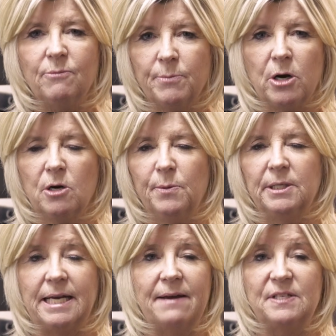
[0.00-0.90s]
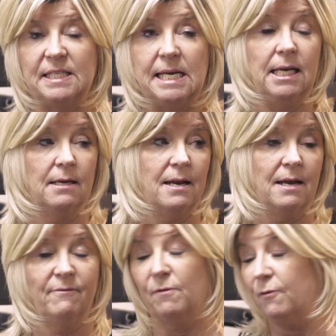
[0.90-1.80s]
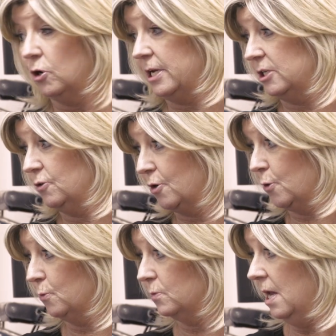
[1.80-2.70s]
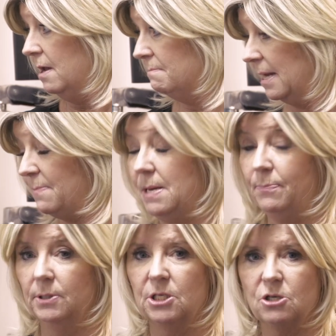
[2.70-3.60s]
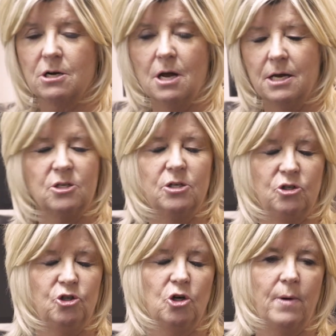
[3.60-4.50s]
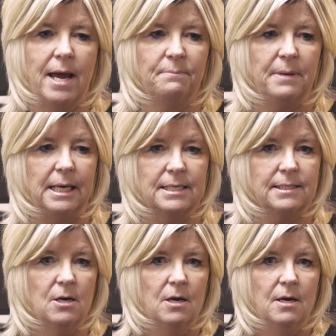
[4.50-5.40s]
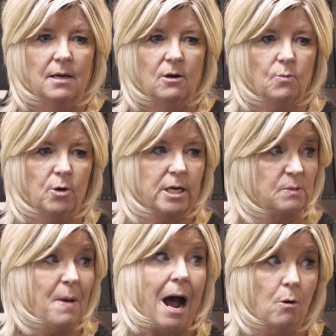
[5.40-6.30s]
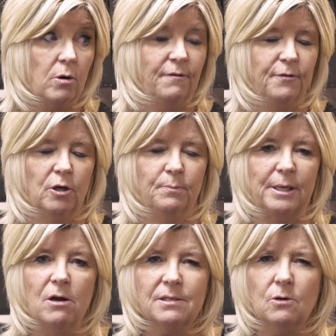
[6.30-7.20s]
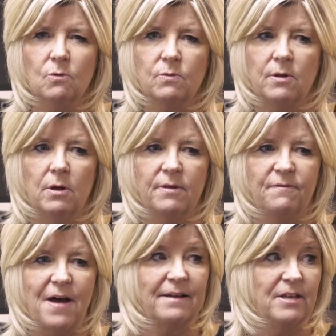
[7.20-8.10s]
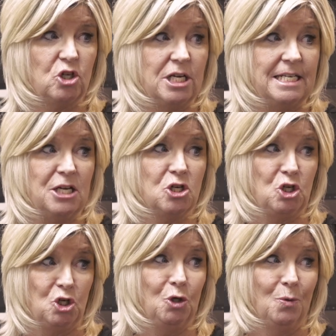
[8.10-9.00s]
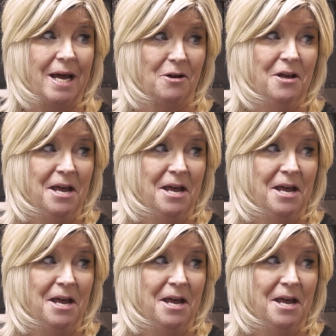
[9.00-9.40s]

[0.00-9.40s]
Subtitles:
remarkable, and I've seen, and I've referred, as you know, many people to Joanne, because her work is powerful, but also the fact that she teaches you at